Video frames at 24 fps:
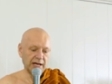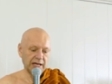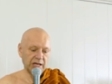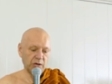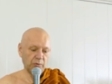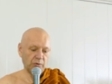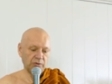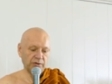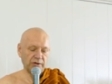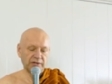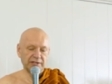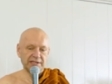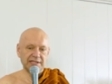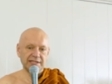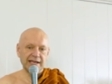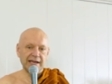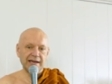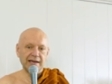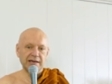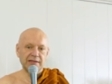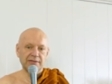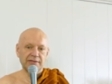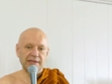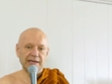He will not
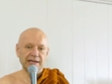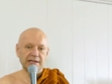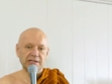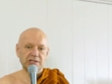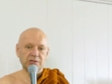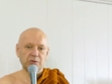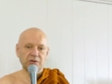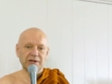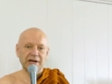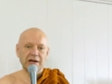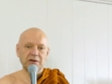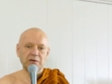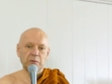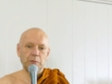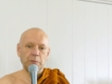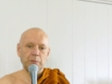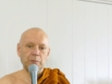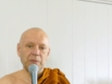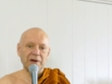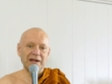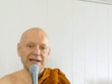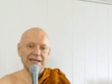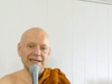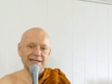say things to kind
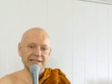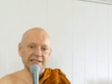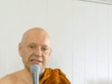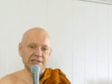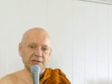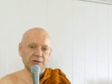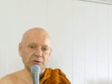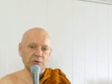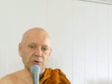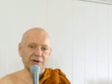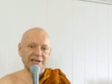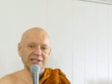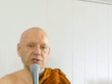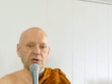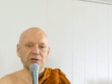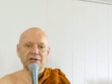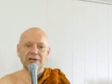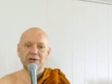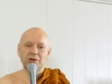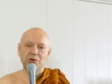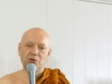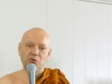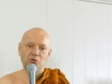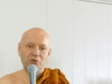of please you. He's
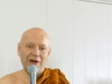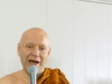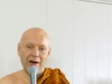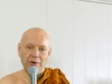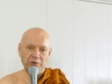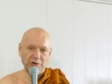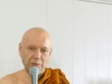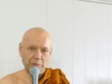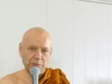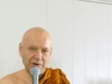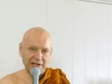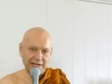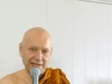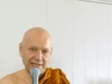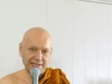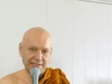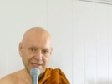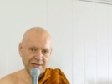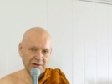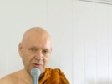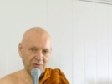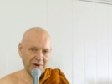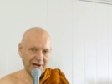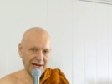not a crowd
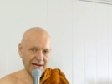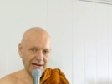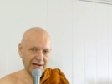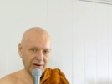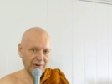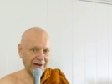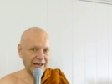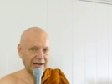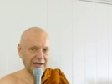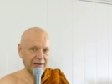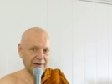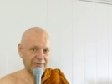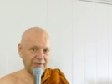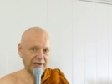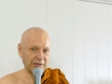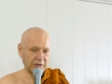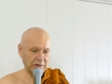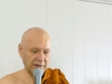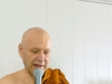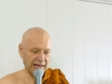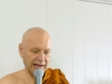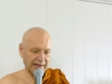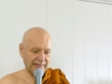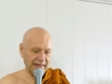pleaser, right? Or anything
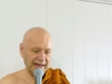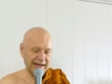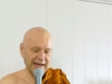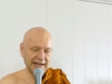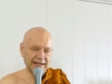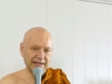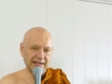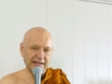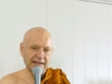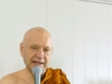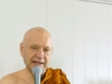like that.